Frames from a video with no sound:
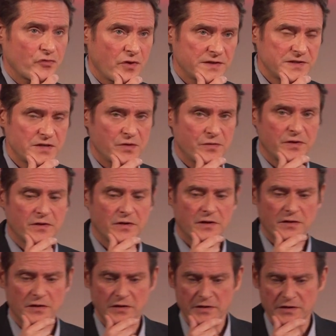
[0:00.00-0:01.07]
criteria
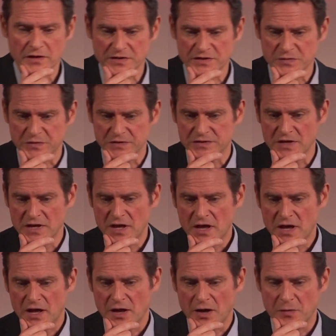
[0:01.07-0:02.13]
that customers
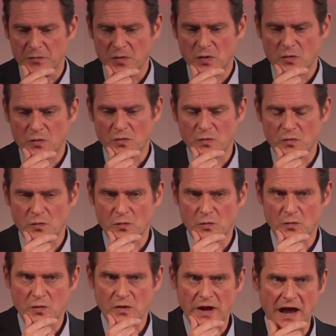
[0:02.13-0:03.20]

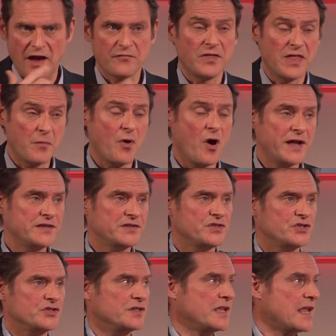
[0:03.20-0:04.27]
have in their buying
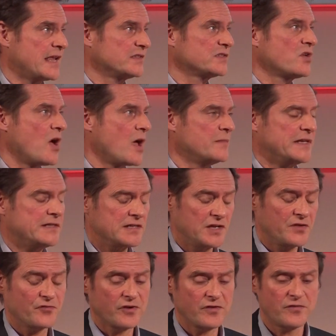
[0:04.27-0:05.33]
decision is timely
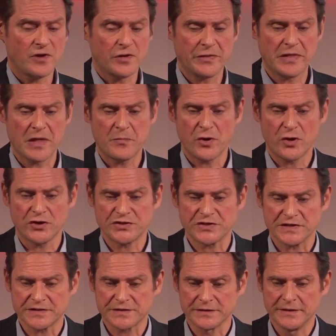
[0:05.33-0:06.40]
delivery following their
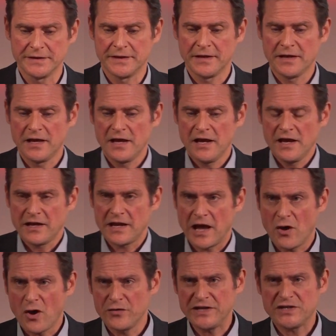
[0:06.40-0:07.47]
purchase.
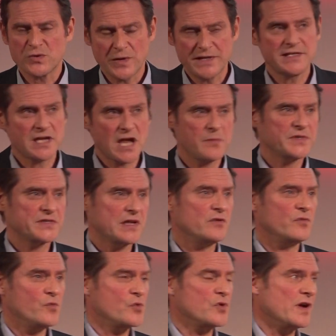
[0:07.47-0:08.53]
Now, only 28%
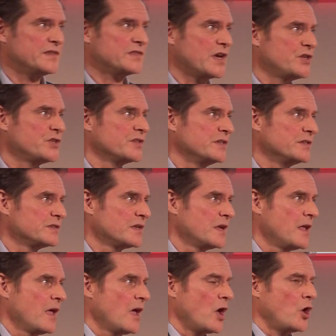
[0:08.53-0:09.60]
of organizations
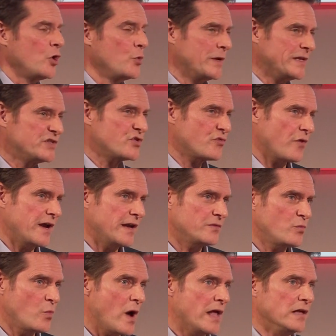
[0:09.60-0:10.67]
who integrate
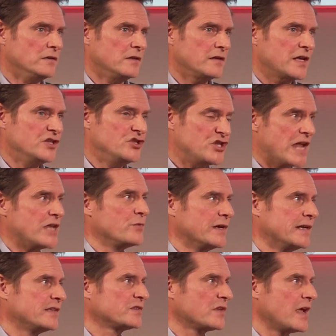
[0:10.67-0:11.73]
well can
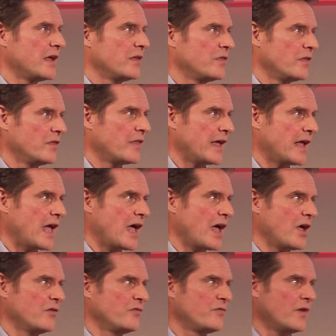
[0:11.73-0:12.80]
genuinely say that they
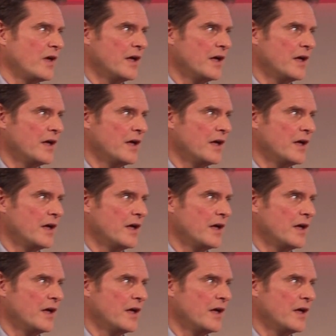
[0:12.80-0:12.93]
have